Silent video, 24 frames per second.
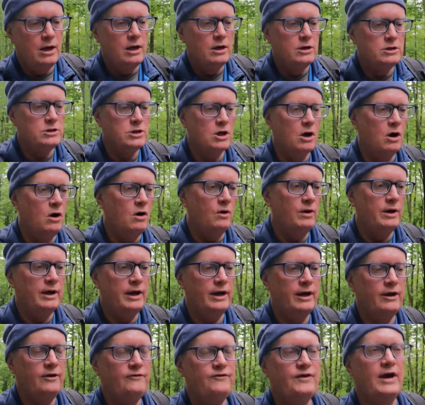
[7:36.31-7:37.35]
So
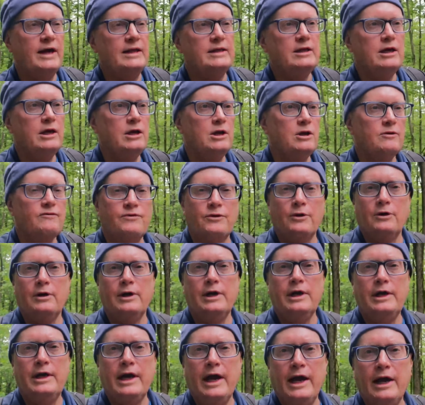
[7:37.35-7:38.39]
if at the end of
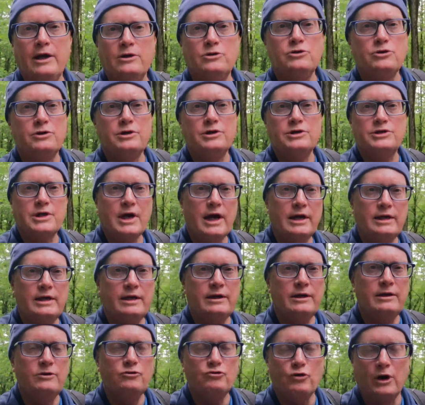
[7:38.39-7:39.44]
30 days you decide to
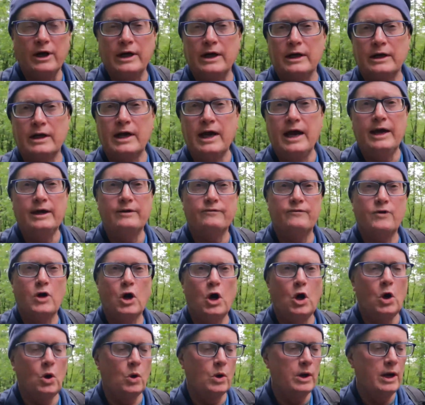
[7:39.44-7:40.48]
drink a can of
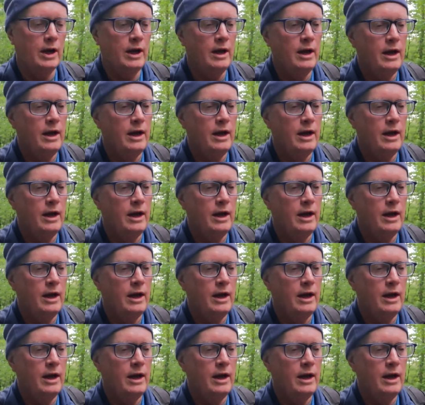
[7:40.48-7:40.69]
Coke,